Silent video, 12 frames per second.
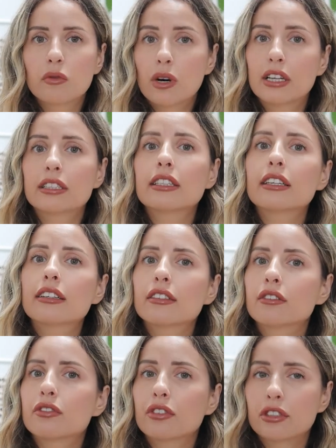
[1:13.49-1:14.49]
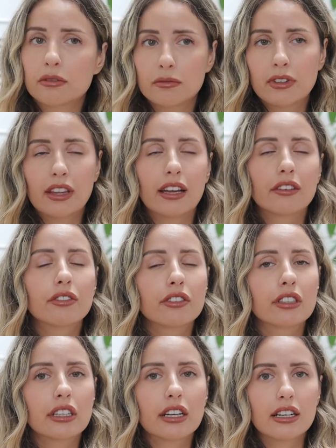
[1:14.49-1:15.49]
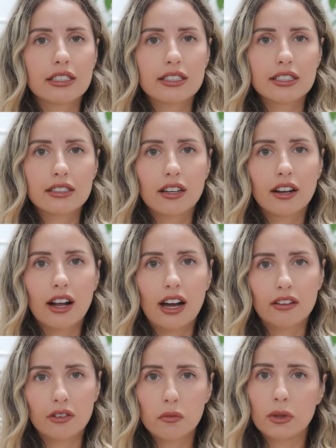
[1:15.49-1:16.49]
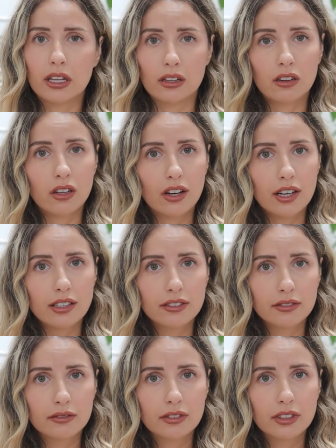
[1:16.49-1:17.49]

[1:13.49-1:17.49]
One, he confirmed, thankfully, I did not have a blood clot.